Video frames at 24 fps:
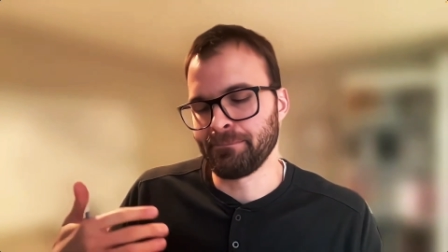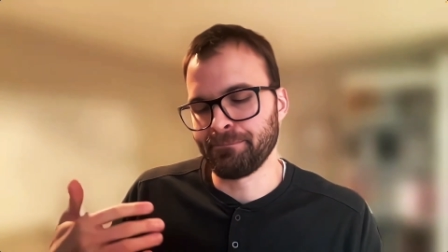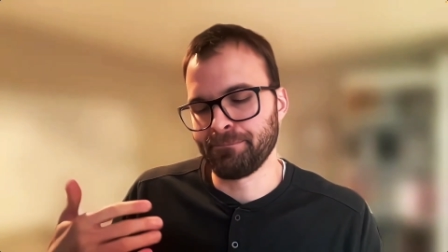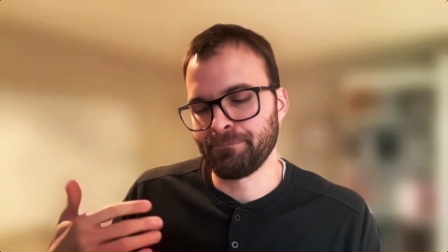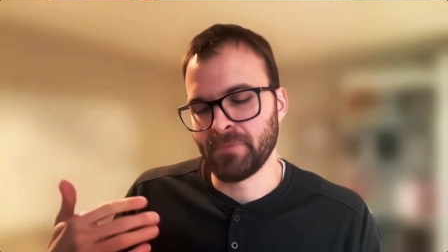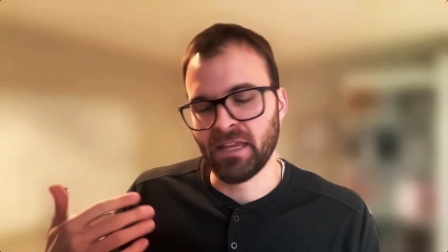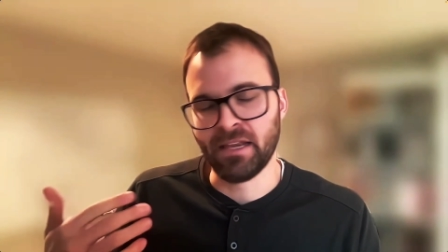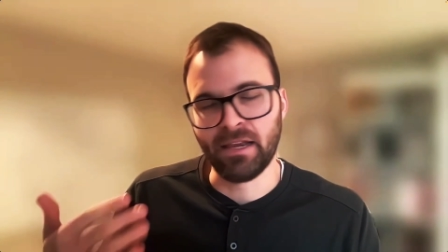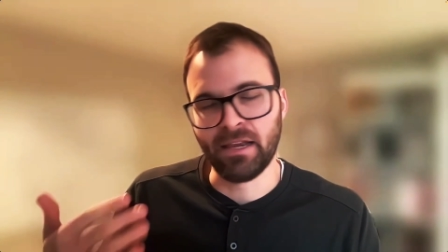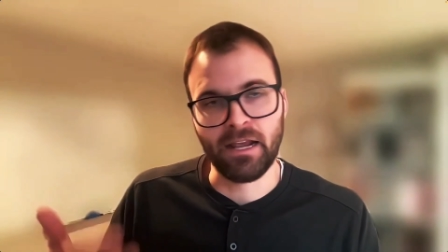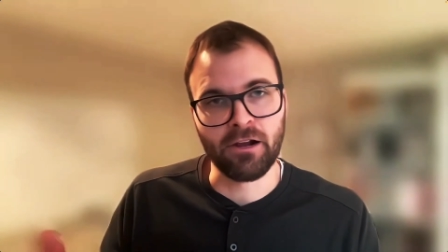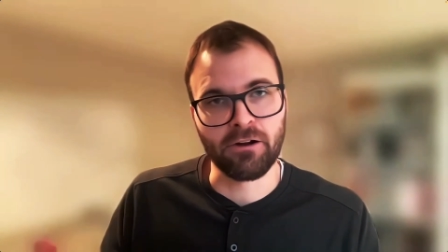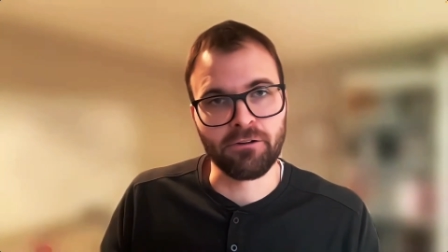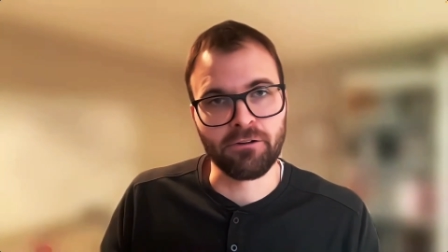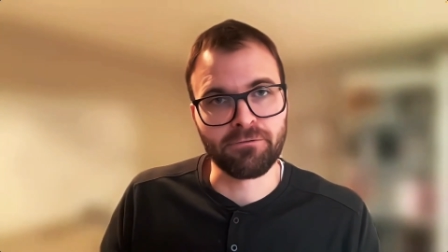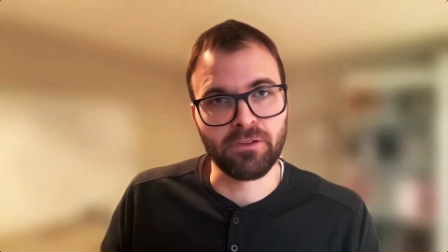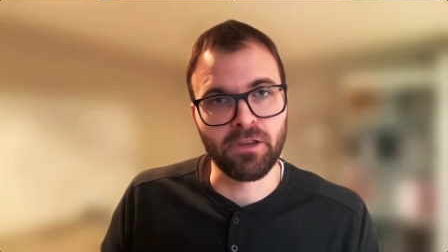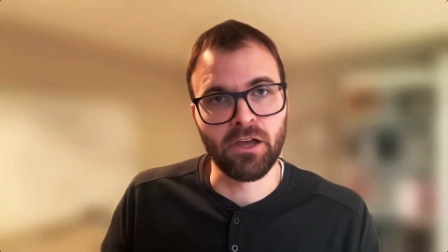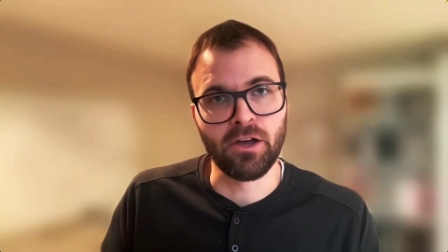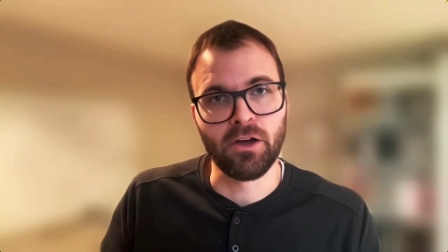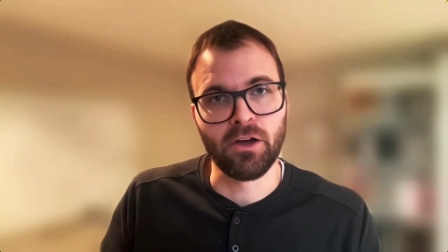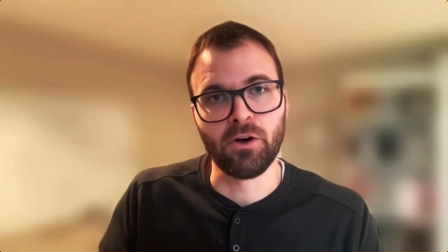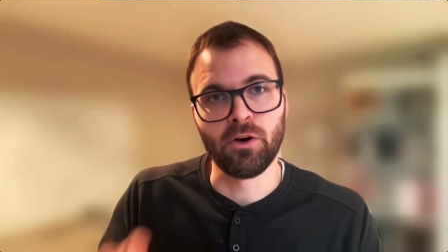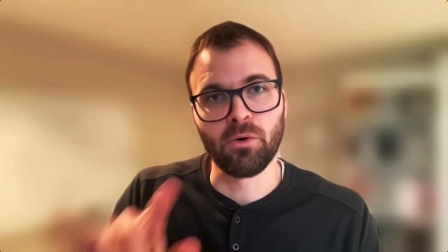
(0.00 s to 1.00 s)

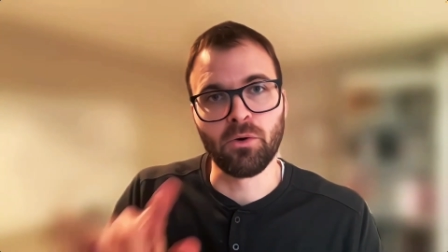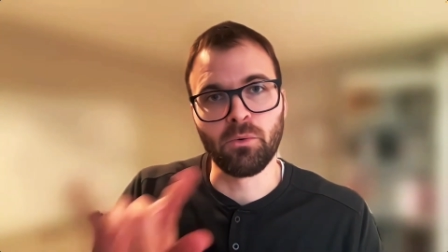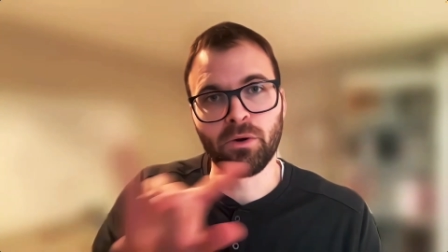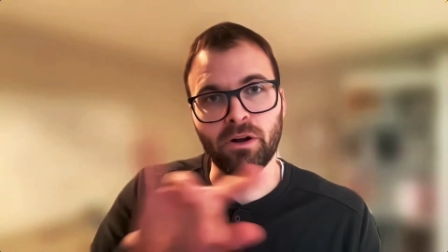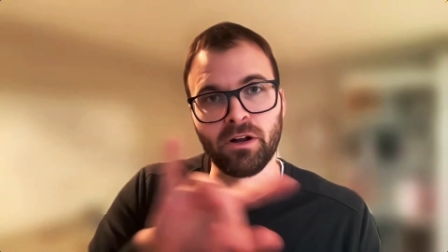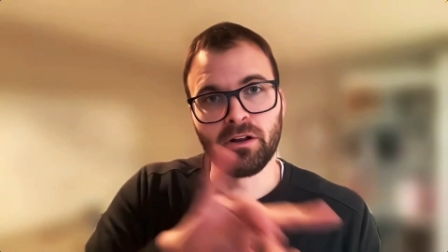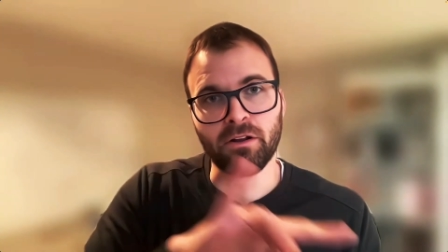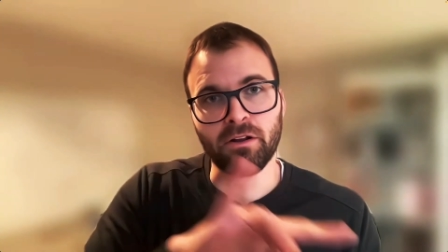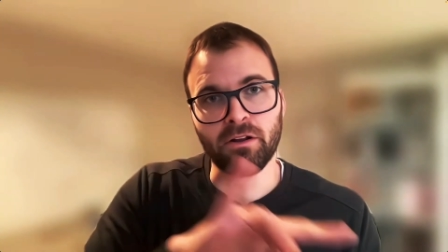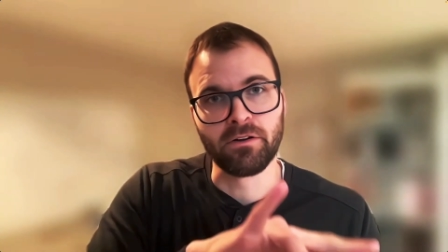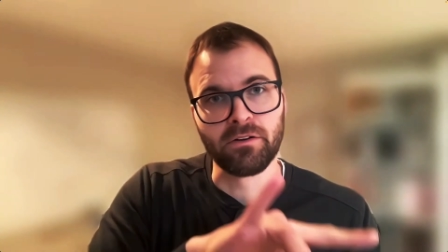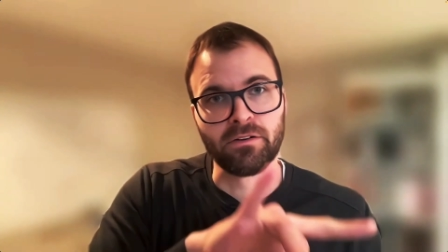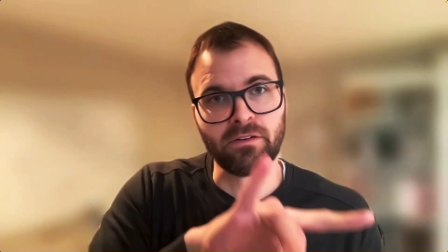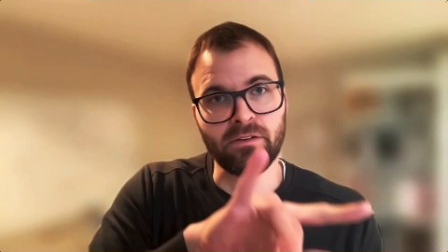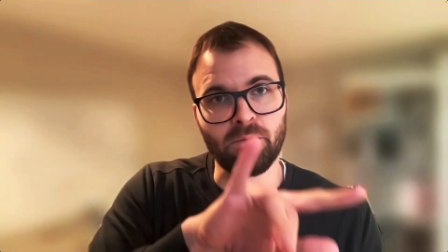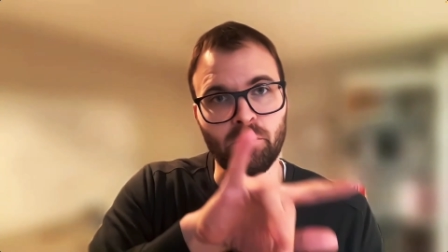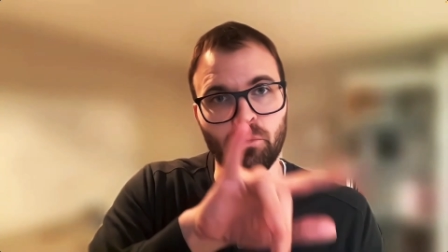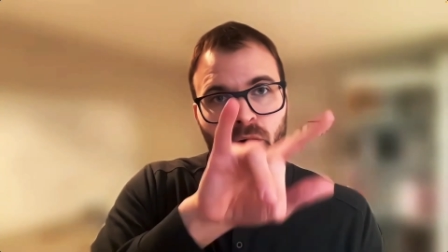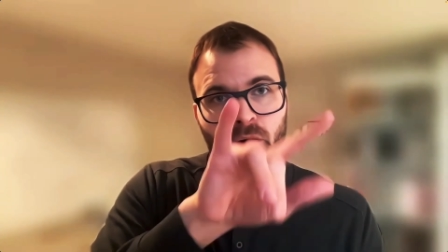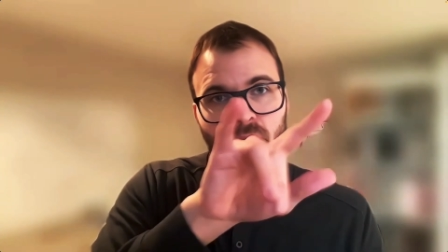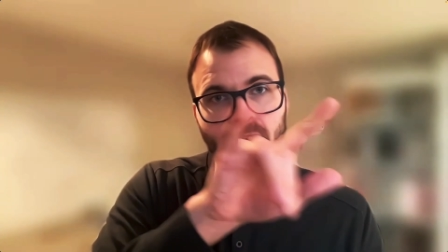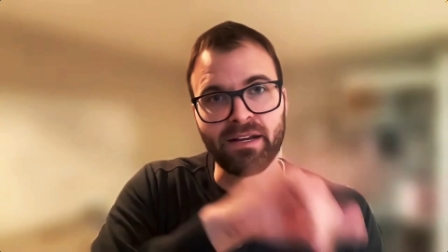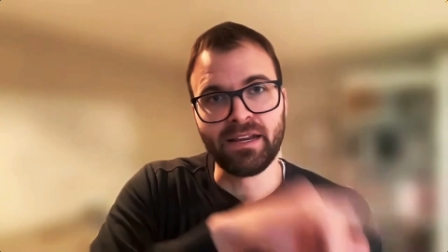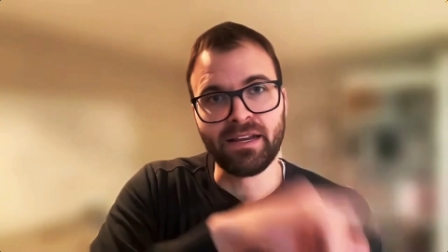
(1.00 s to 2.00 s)
Airflow where
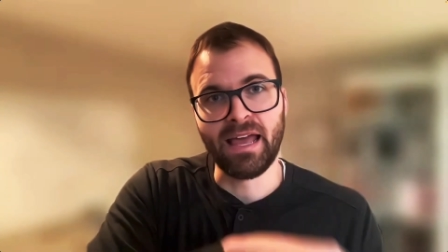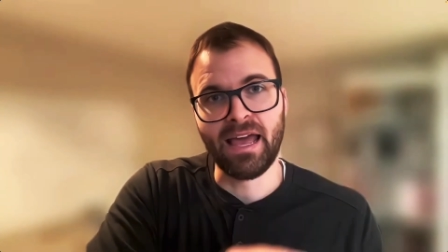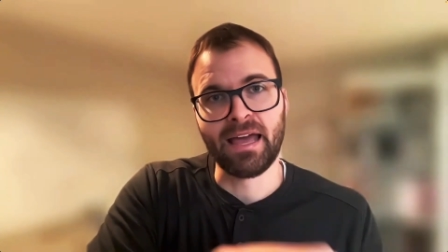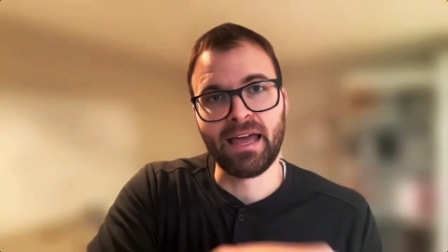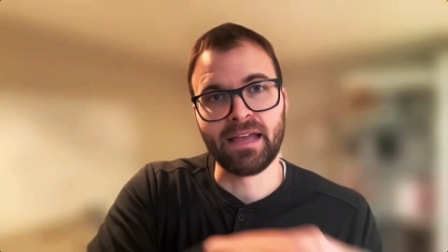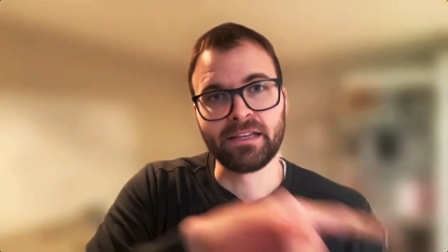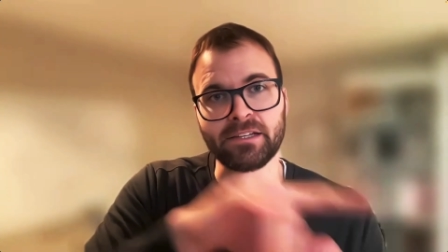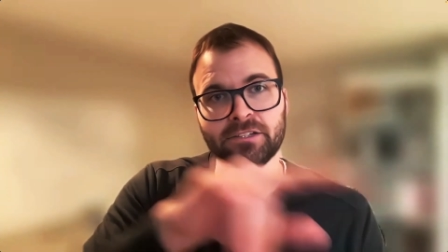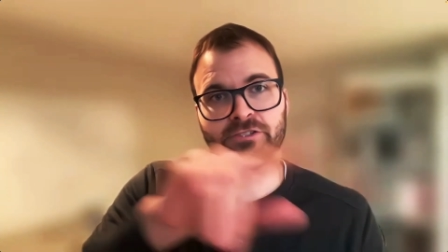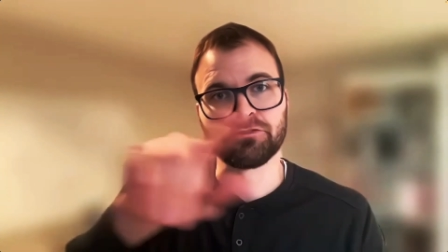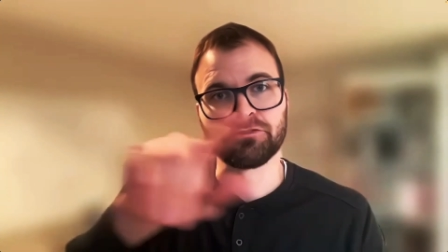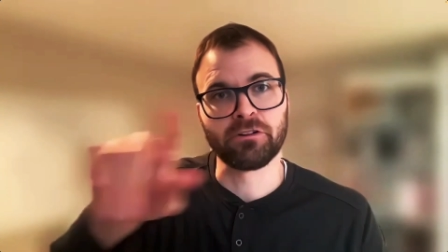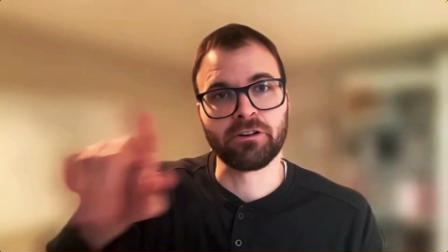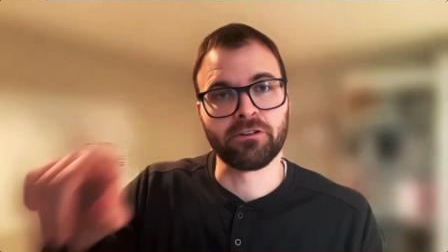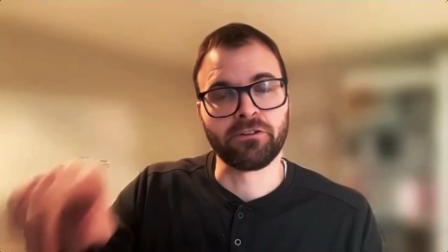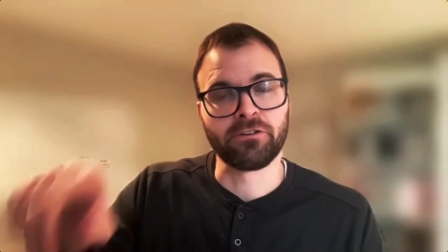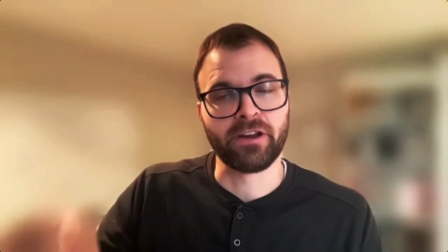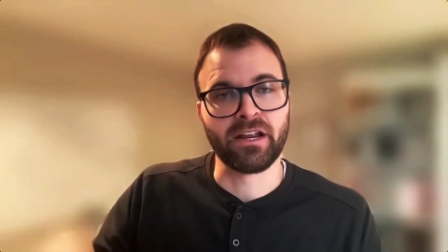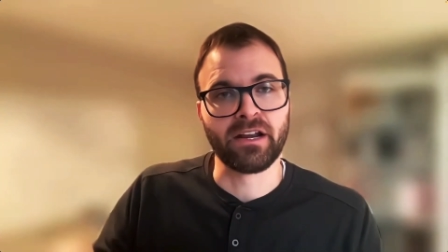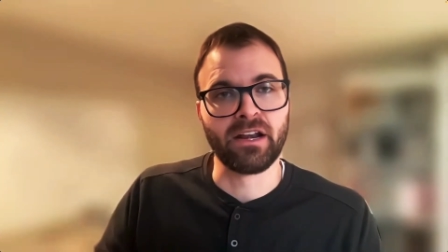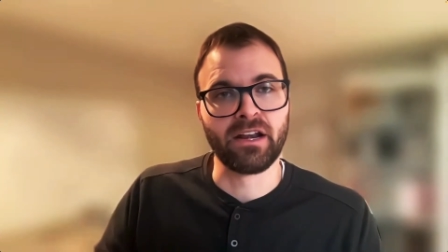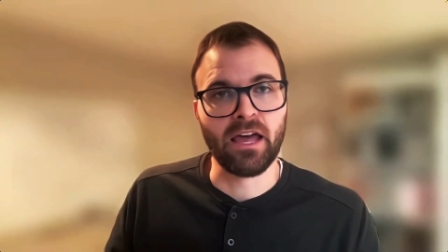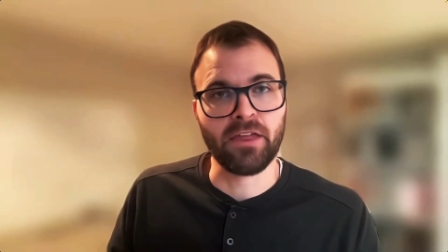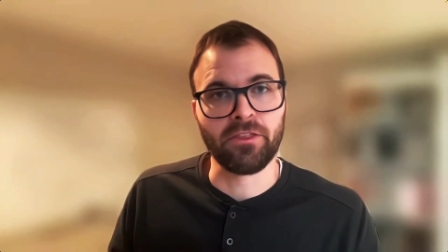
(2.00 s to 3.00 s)
one DAG is triggering
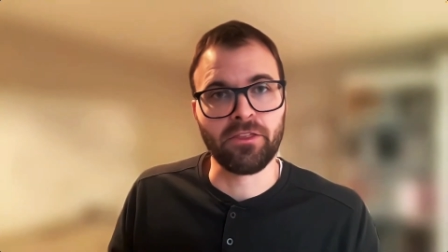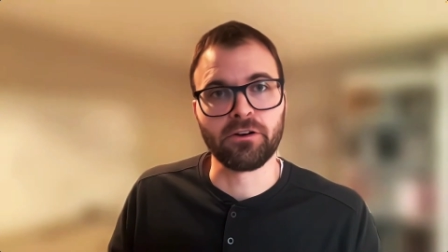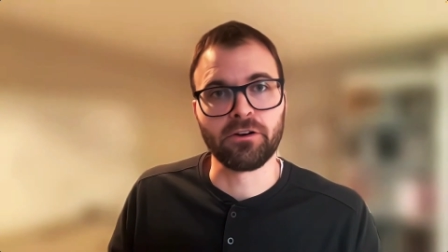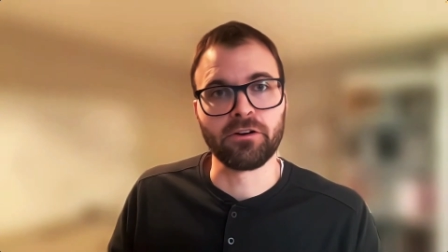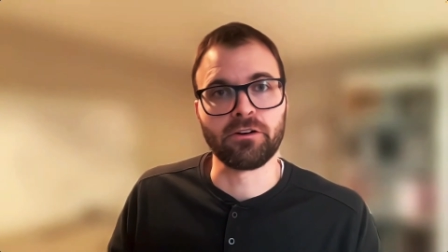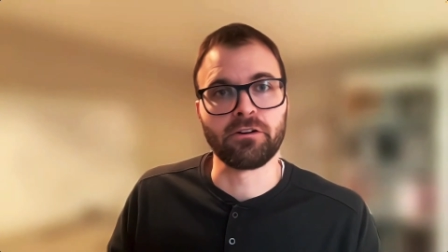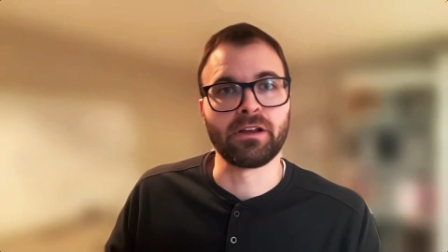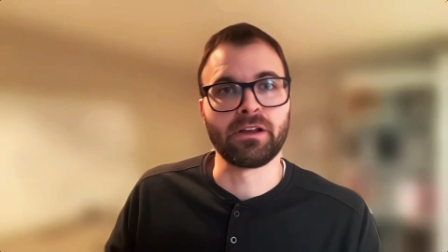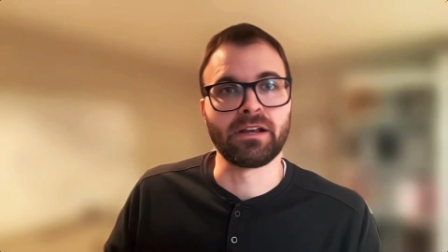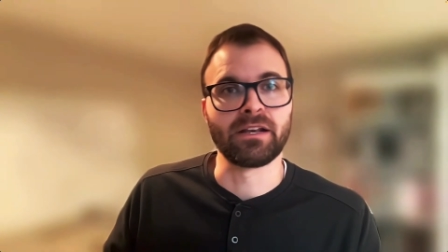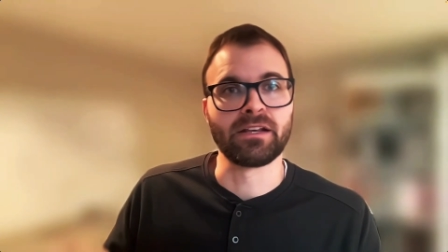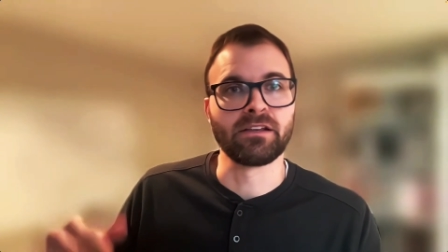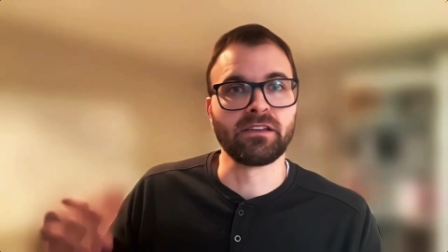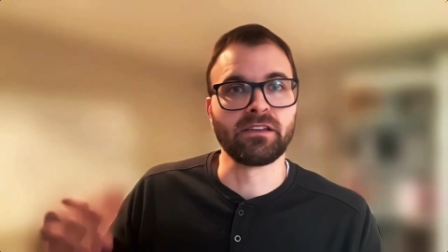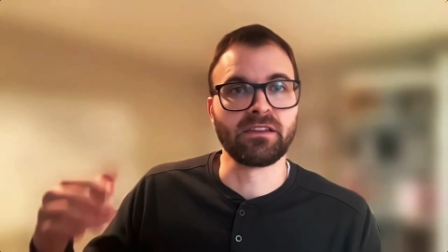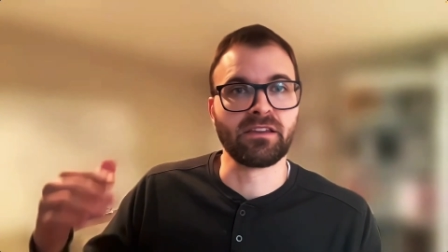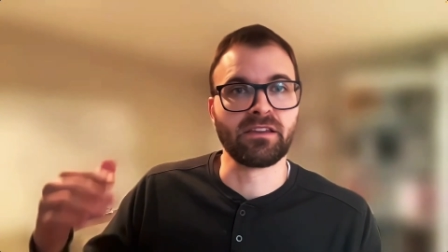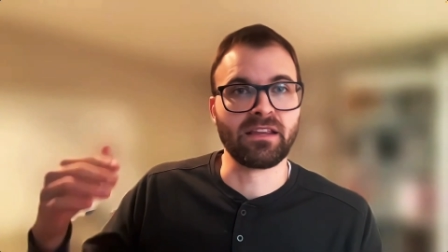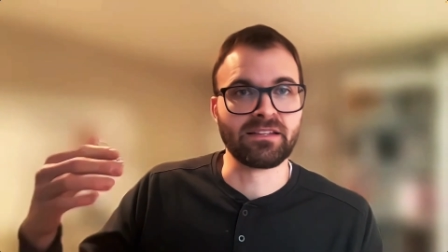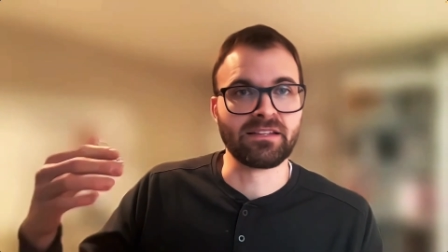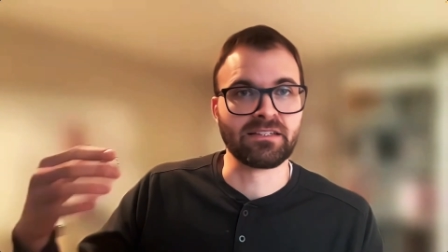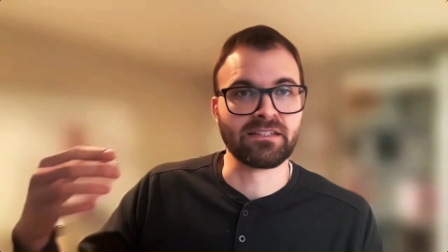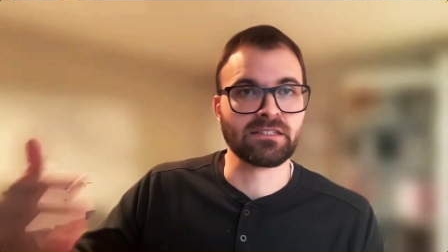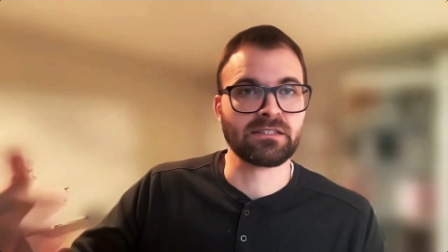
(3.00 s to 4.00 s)
another, and
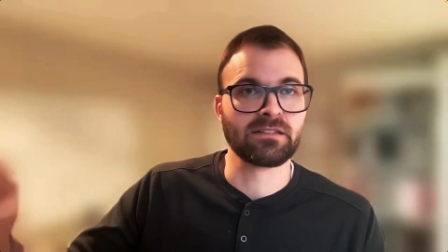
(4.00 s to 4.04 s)
then